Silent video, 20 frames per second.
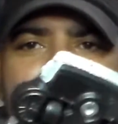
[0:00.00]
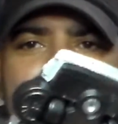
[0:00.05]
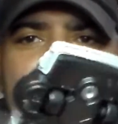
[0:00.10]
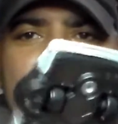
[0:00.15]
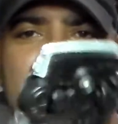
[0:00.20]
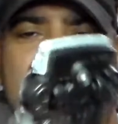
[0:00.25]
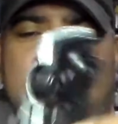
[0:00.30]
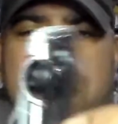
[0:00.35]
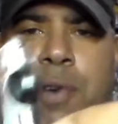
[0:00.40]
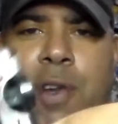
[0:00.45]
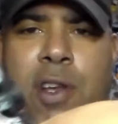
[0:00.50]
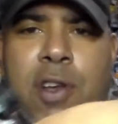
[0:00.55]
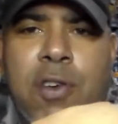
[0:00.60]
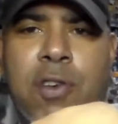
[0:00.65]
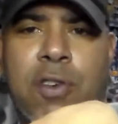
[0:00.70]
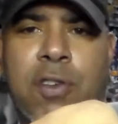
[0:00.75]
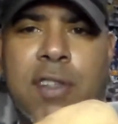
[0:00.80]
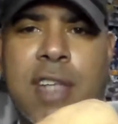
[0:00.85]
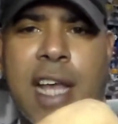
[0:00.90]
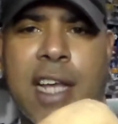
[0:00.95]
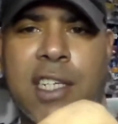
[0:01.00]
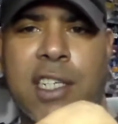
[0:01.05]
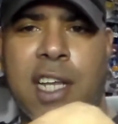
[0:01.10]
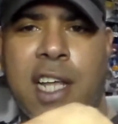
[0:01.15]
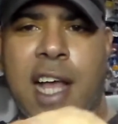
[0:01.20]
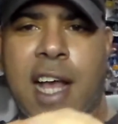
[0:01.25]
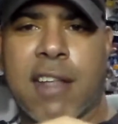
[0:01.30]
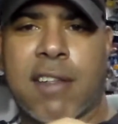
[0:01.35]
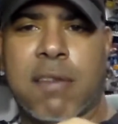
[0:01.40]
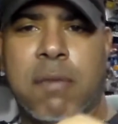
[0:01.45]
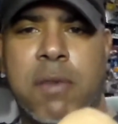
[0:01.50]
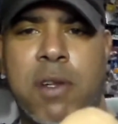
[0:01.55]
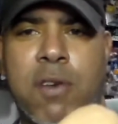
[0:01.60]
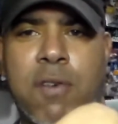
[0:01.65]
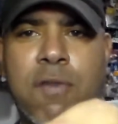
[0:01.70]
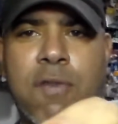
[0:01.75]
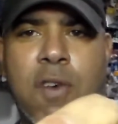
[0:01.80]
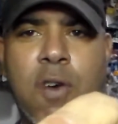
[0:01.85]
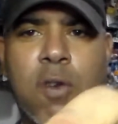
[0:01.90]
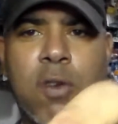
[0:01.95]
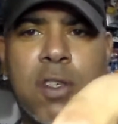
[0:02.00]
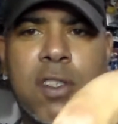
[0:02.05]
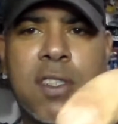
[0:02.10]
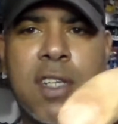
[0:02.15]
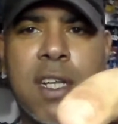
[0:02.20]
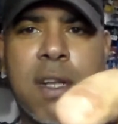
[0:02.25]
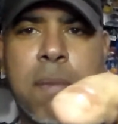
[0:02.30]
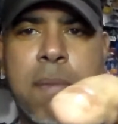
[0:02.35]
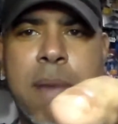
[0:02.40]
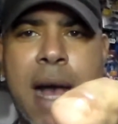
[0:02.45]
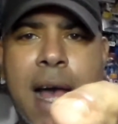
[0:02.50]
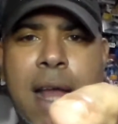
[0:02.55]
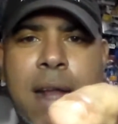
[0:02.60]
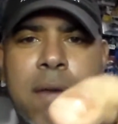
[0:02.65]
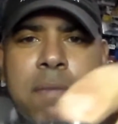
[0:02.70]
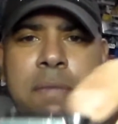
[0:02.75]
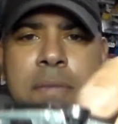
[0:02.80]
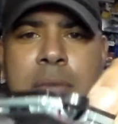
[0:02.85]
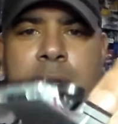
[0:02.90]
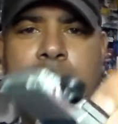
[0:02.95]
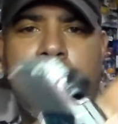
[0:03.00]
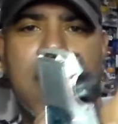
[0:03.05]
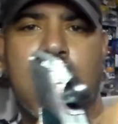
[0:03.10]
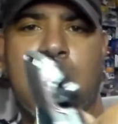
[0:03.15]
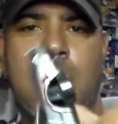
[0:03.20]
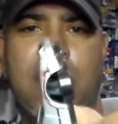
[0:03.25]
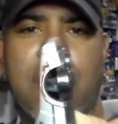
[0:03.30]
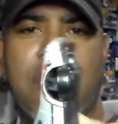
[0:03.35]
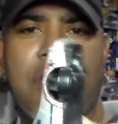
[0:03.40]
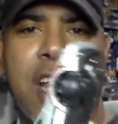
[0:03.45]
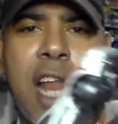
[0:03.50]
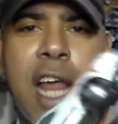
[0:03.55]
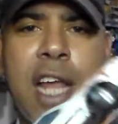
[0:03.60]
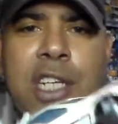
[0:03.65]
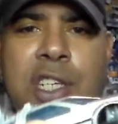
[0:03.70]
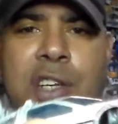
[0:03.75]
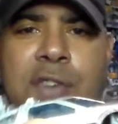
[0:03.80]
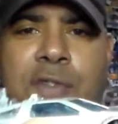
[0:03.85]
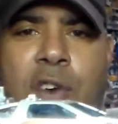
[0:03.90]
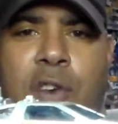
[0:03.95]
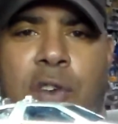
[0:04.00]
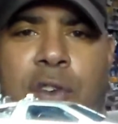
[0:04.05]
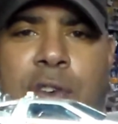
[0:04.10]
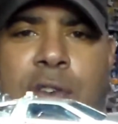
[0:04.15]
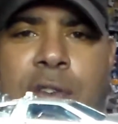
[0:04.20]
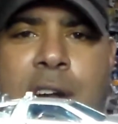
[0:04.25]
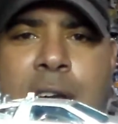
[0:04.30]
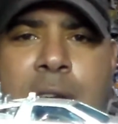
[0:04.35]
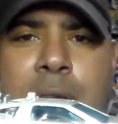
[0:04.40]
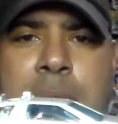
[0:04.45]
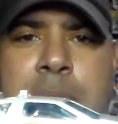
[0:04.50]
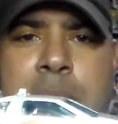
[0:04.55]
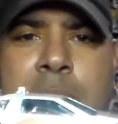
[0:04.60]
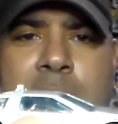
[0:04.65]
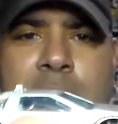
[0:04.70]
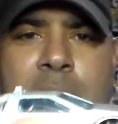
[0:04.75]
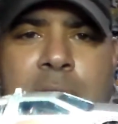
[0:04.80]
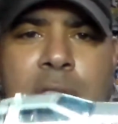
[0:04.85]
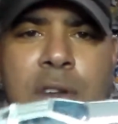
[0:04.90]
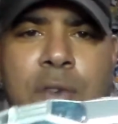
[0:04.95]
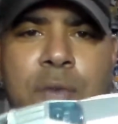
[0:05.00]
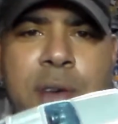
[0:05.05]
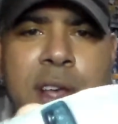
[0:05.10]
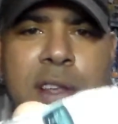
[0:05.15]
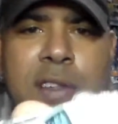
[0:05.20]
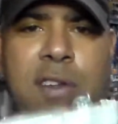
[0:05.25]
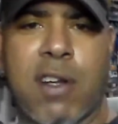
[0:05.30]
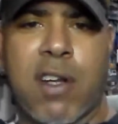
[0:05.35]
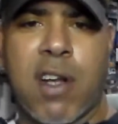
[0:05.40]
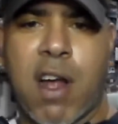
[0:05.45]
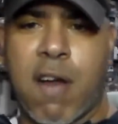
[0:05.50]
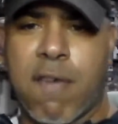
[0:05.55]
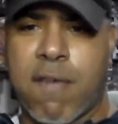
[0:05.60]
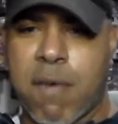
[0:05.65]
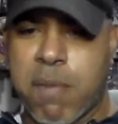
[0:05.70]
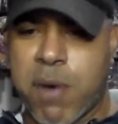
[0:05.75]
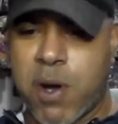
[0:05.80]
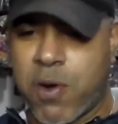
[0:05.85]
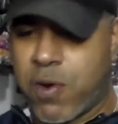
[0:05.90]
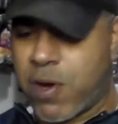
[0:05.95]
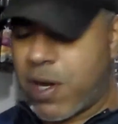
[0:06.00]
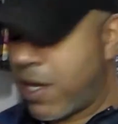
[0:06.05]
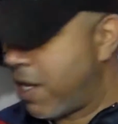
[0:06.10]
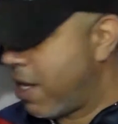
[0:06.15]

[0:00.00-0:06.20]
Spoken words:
which is pretty cool. It's actually got some little rollers on the bottom, so you can actually roll it around, but the wheels are in hover mode.